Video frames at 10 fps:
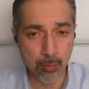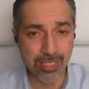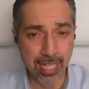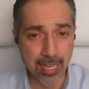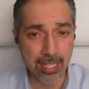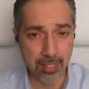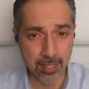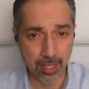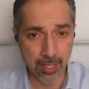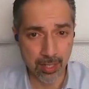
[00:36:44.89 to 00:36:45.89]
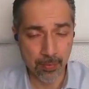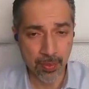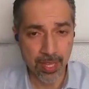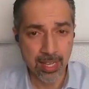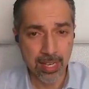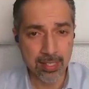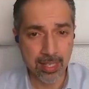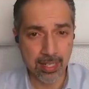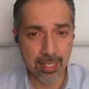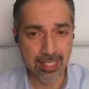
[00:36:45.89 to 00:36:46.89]
And what that has done is
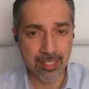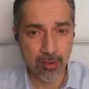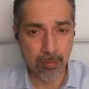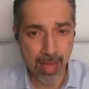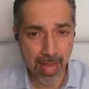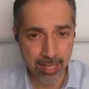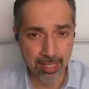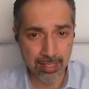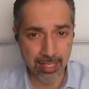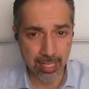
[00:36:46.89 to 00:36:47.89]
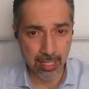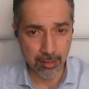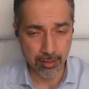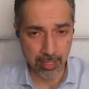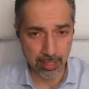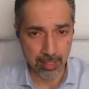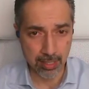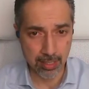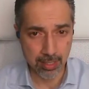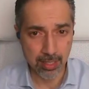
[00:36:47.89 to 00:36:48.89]
that it has dramatically
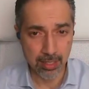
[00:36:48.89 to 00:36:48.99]
increased